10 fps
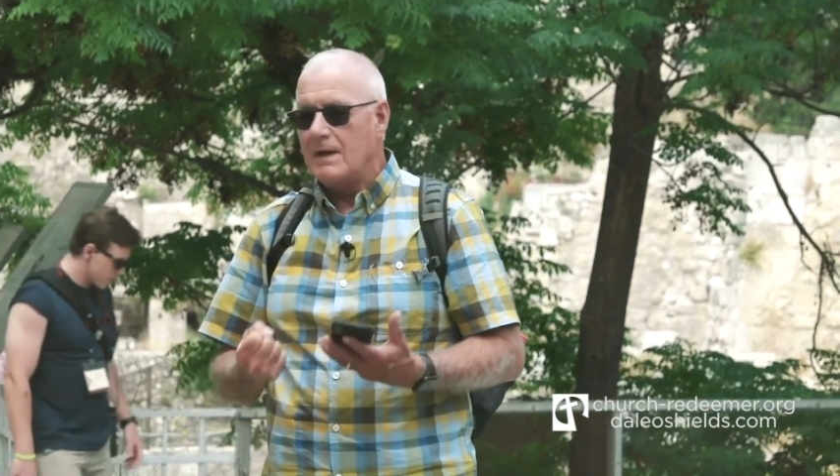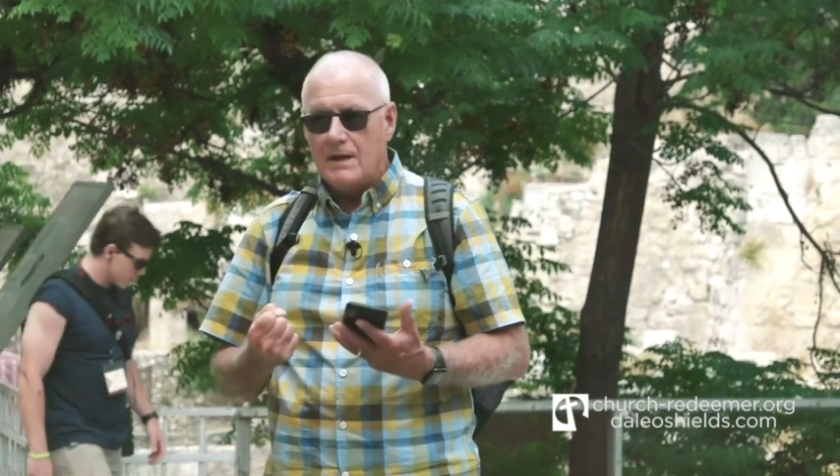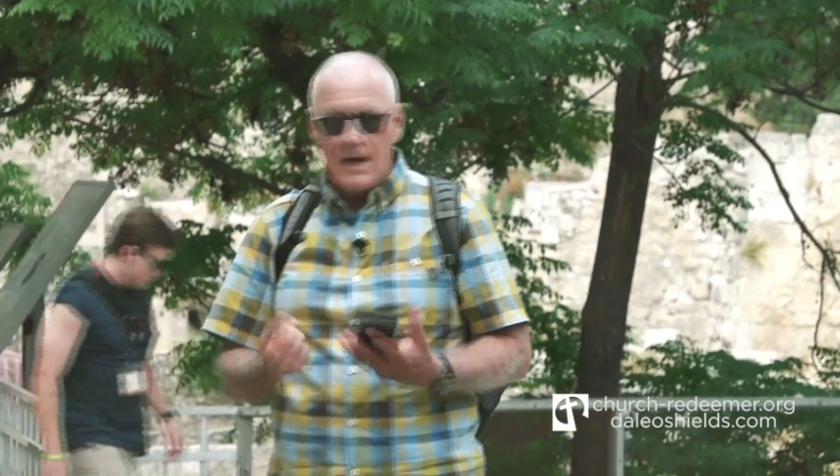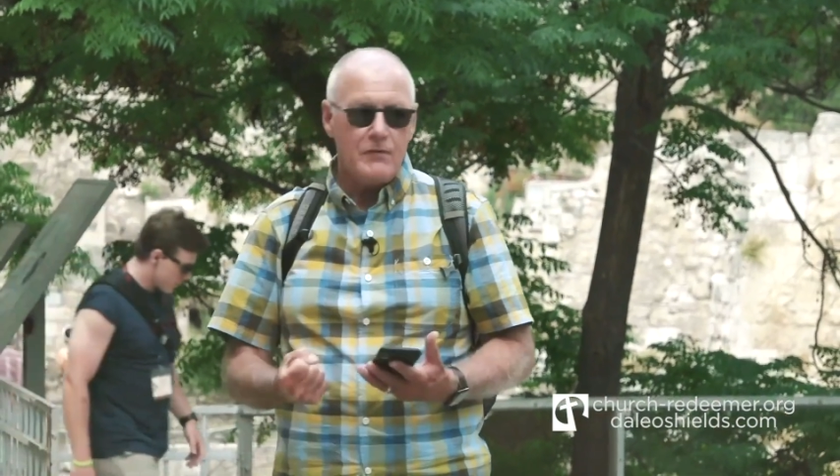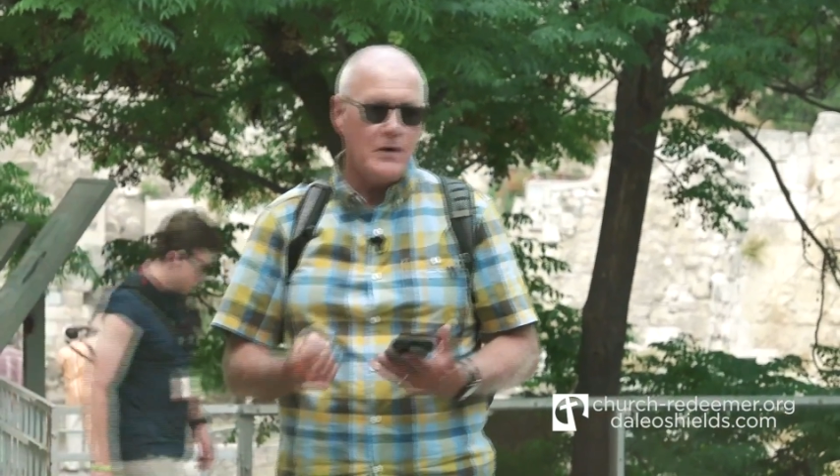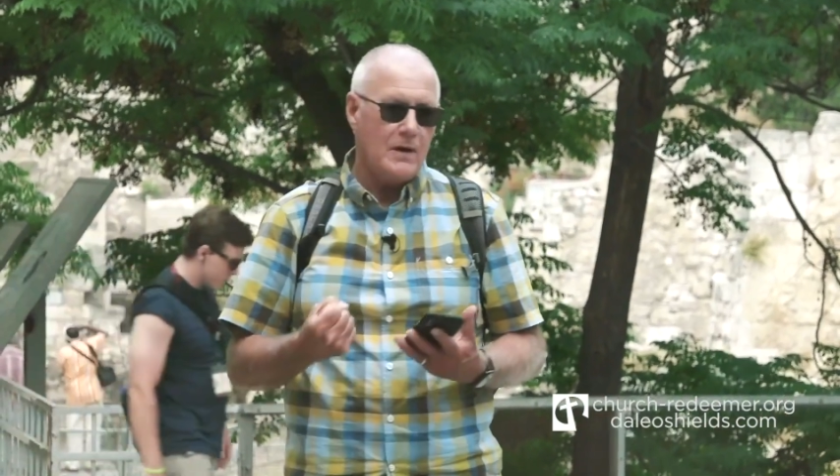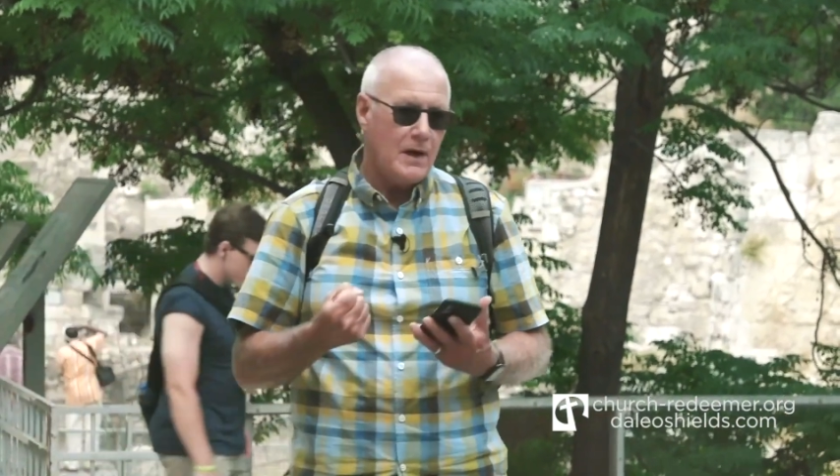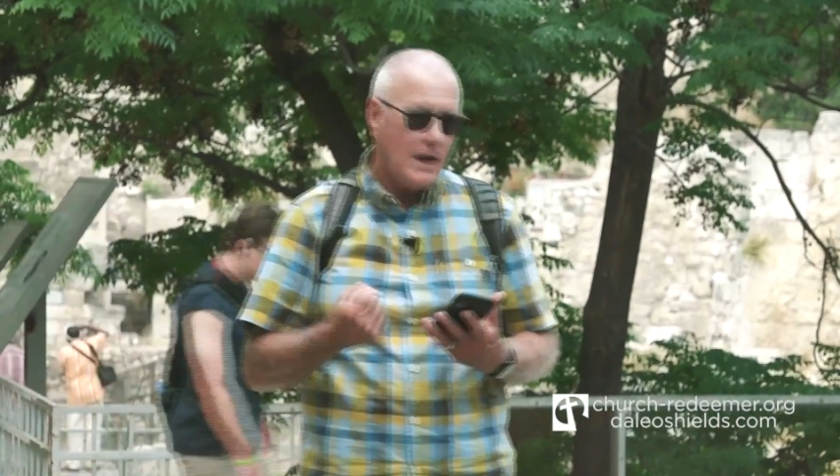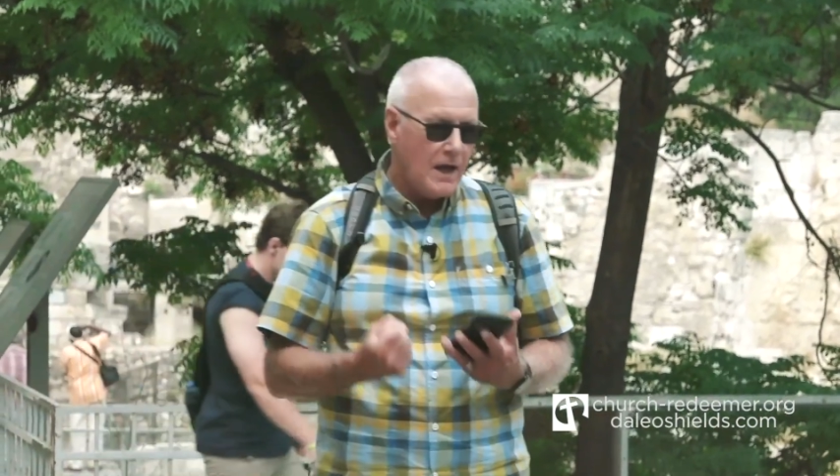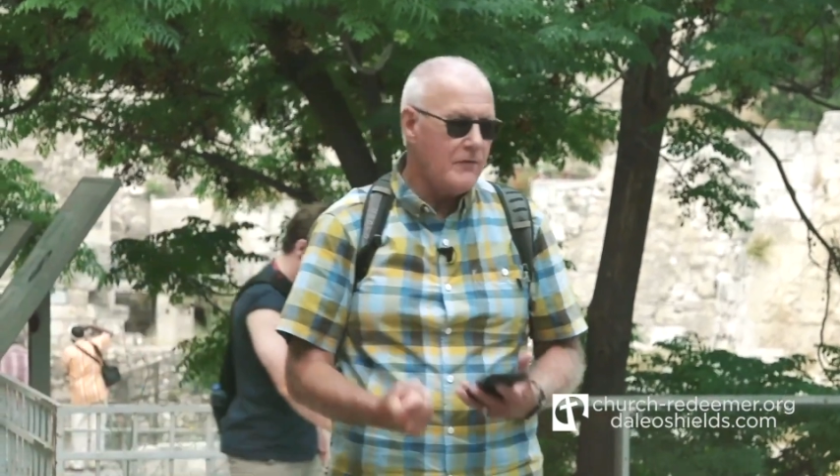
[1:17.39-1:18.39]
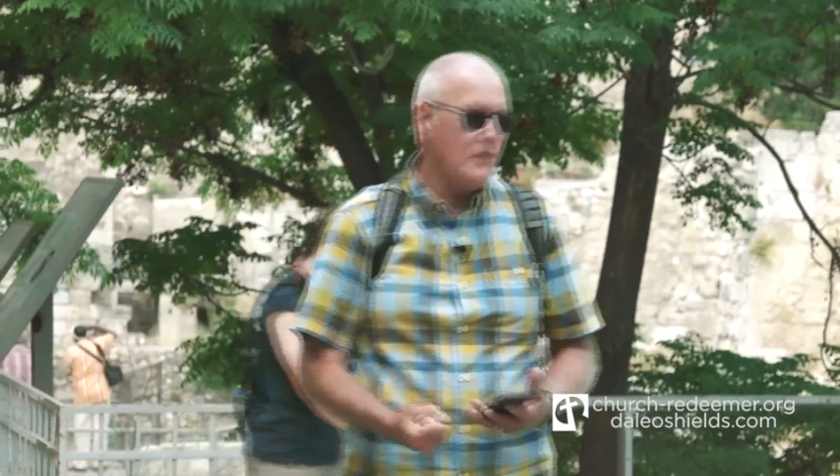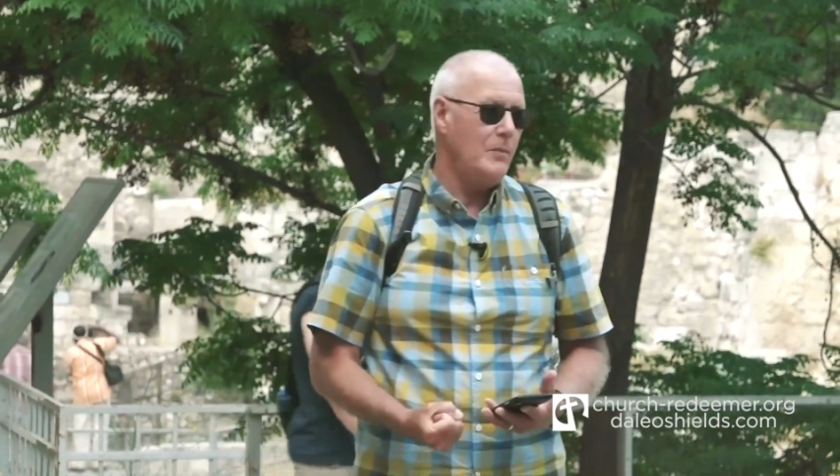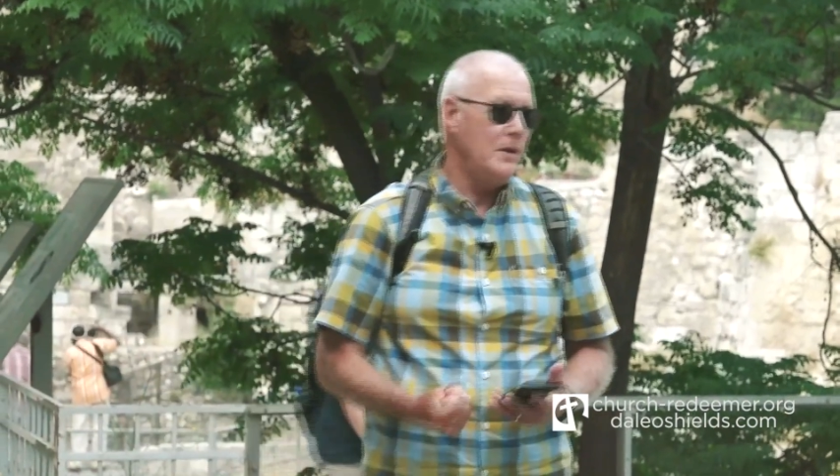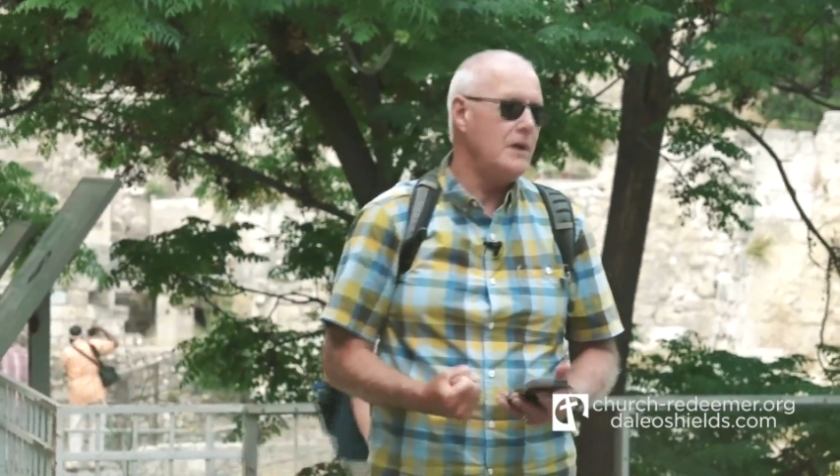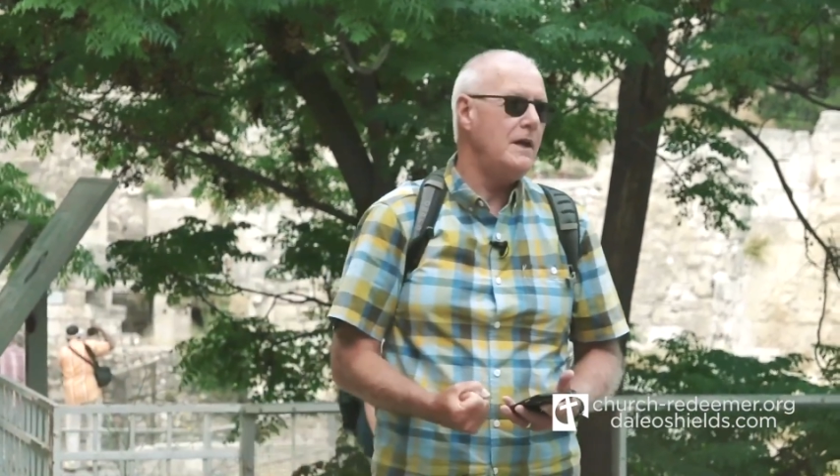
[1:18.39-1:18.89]
Never,
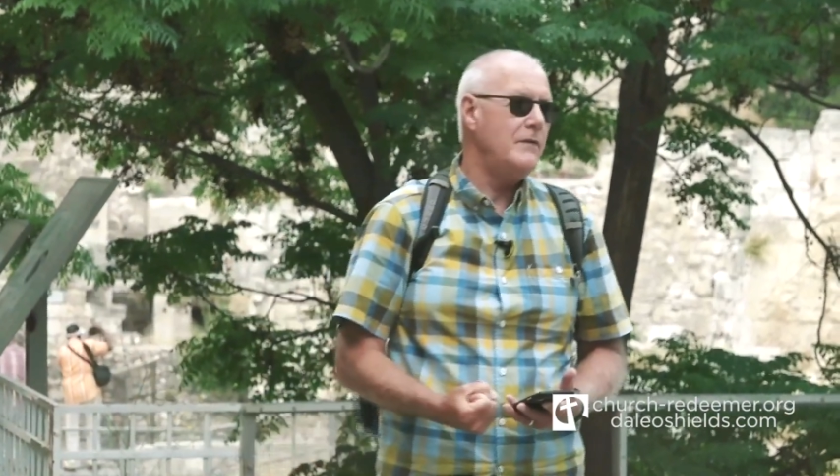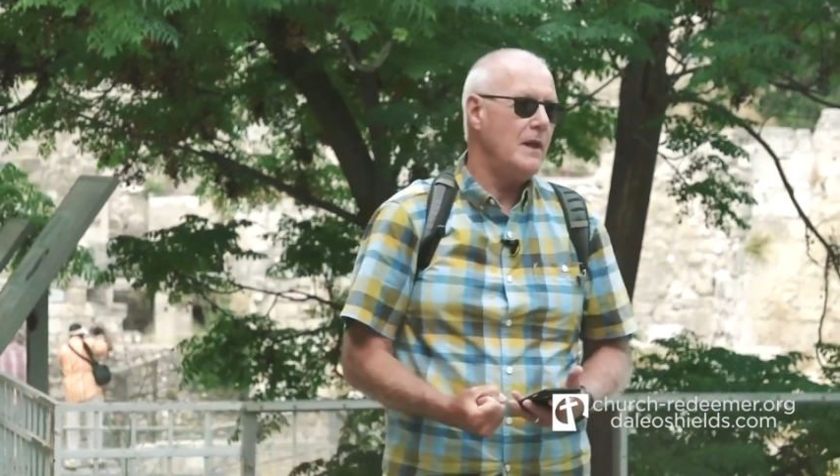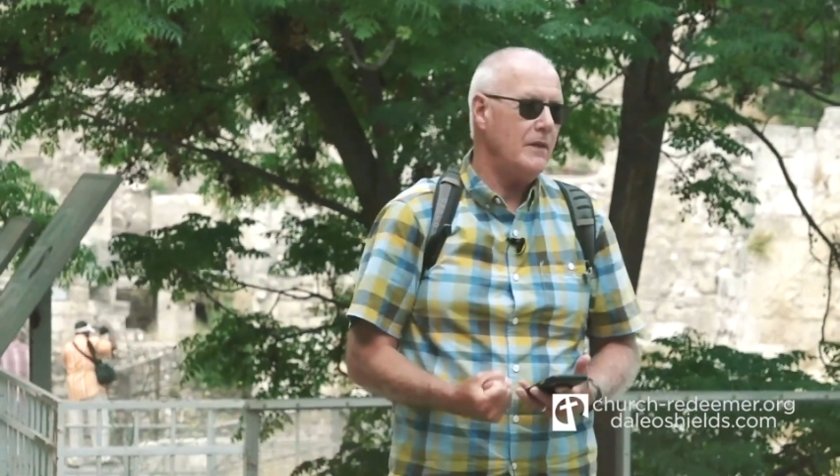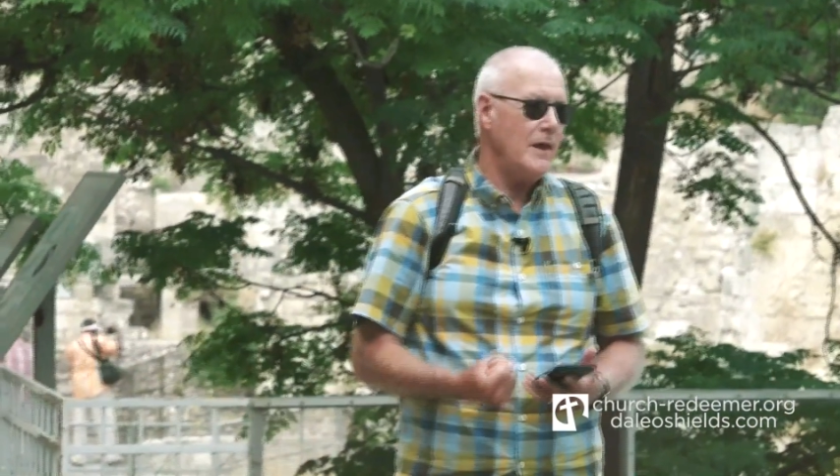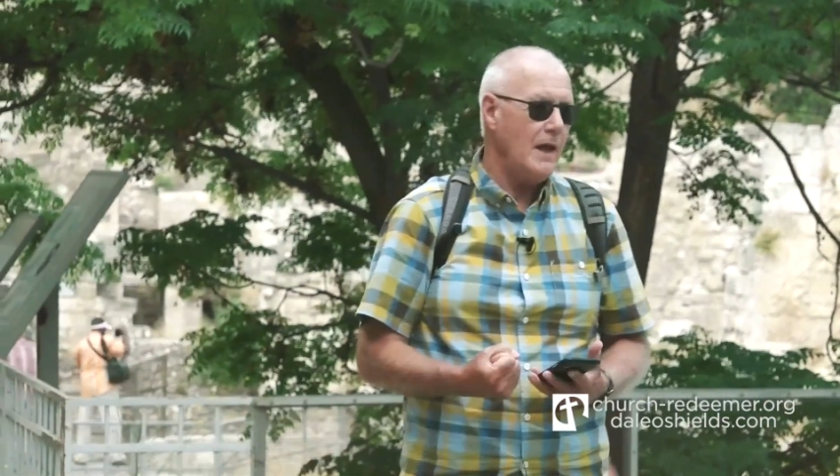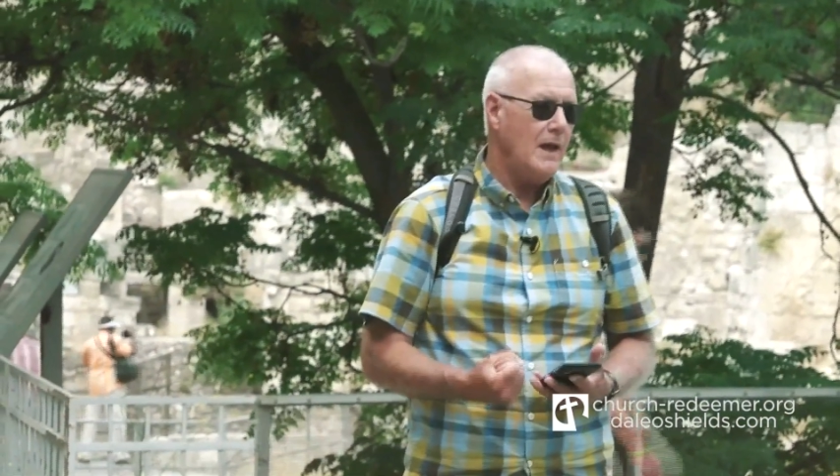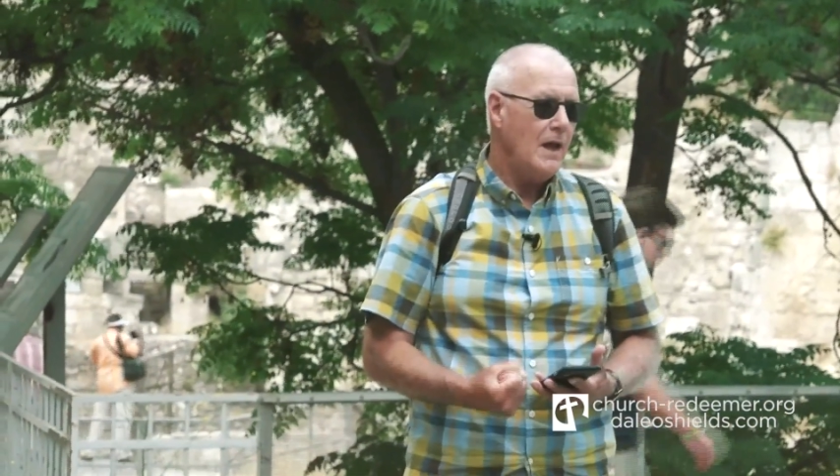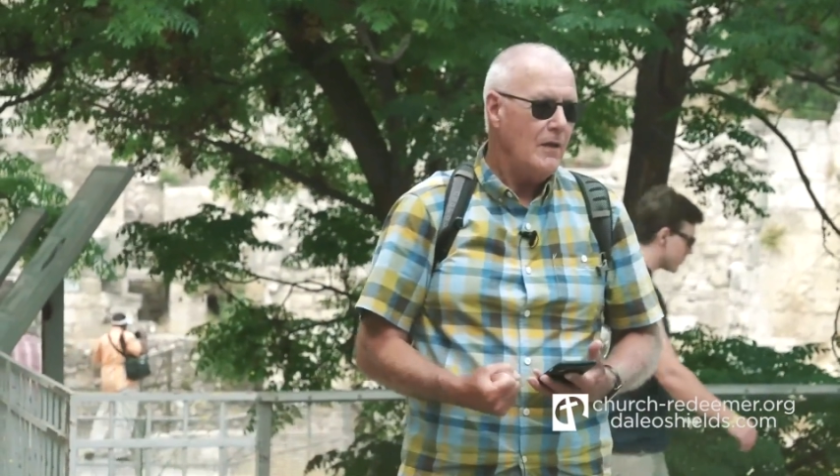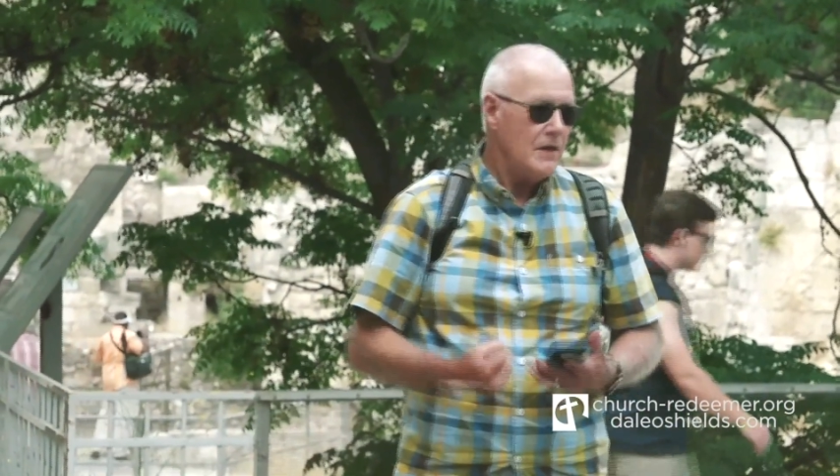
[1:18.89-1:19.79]
ever believe that, that,